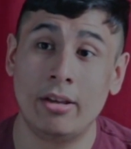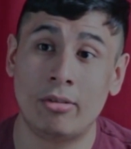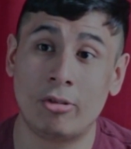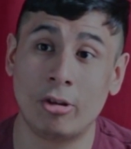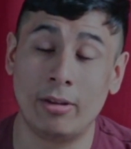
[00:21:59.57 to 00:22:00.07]

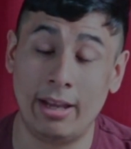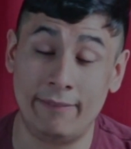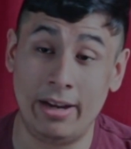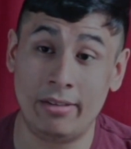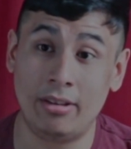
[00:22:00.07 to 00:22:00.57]
slowly
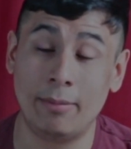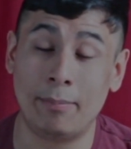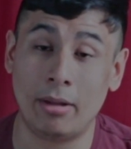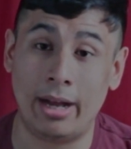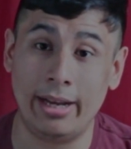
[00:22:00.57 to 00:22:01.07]
advancing the
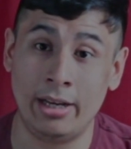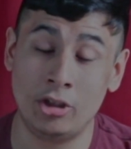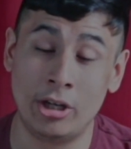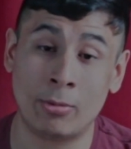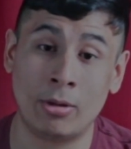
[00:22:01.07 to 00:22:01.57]
plot in
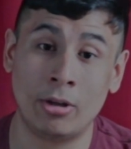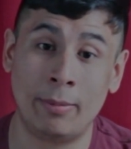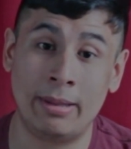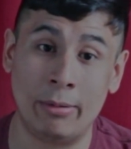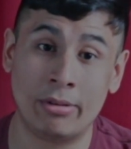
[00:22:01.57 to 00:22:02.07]
general a
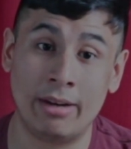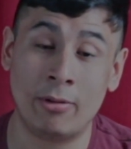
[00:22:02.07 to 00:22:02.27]
little bit. That was kind of